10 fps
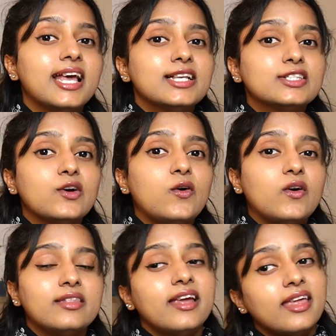So
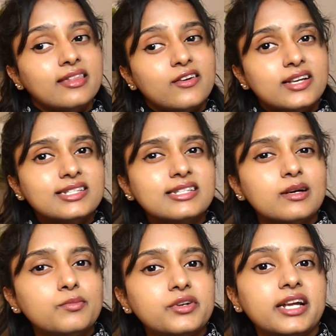there is a
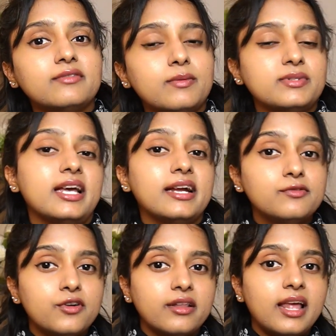separate website
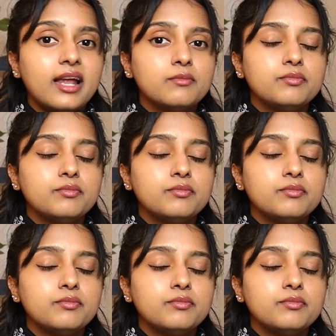for that,